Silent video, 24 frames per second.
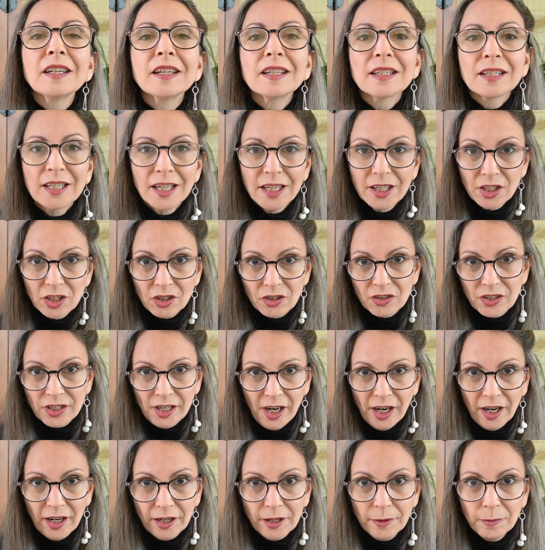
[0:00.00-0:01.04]
Take your
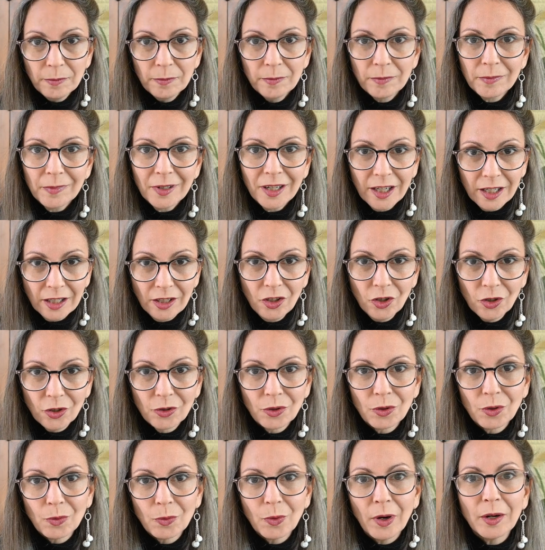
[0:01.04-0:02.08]
time and
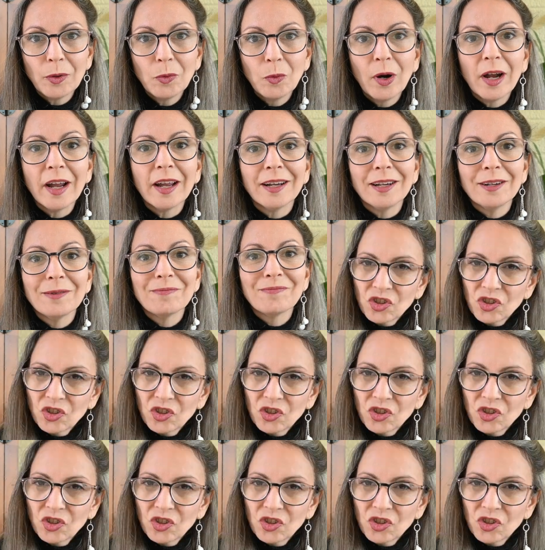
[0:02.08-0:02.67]
learn the right way.